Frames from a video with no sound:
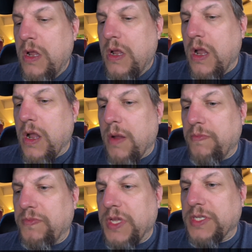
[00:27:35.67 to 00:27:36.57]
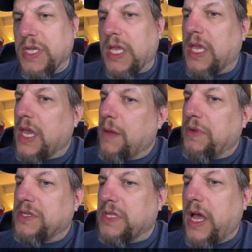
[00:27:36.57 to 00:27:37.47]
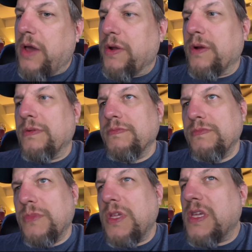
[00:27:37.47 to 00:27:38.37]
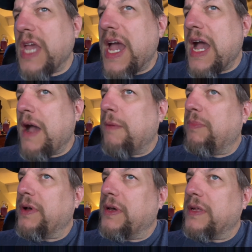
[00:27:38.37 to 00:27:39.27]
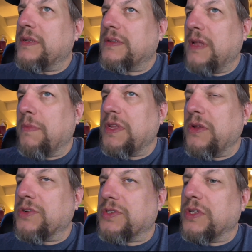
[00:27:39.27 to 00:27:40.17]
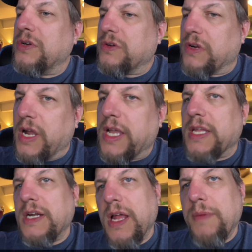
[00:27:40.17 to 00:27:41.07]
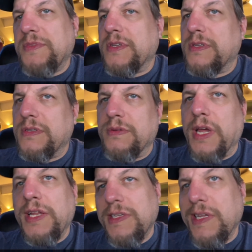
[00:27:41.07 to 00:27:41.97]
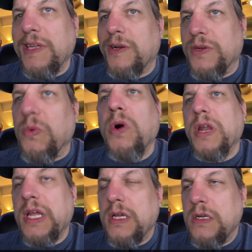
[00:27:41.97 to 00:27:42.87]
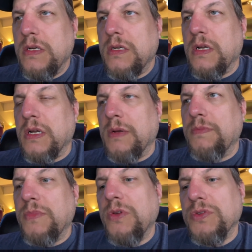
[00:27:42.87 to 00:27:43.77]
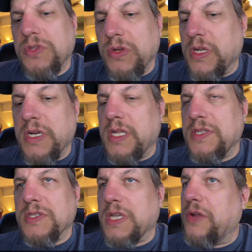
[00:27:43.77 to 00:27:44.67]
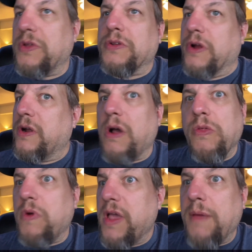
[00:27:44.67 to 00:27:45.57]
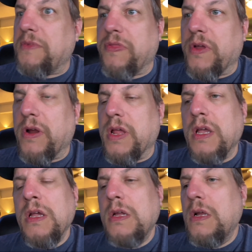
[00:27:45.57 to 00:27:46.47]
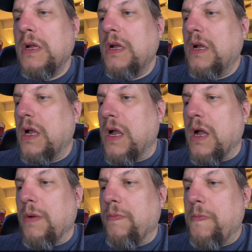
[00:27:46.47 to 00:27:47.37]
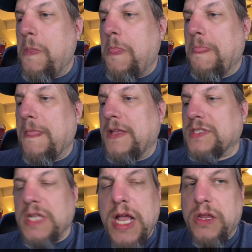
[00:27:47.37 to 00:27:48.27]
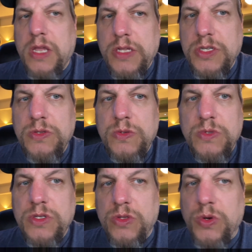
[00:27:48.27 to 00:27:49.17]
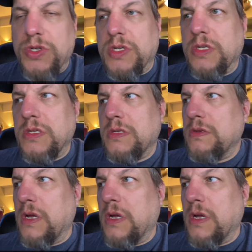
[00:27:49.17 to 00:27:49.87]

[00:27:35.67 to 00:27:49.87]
Does it get much louder? Yeah, but I mean, you're still cranking it up to 19 or 20. You'll still get a decent sound. You can turn it all the way up to 30. It's not going to get you distortion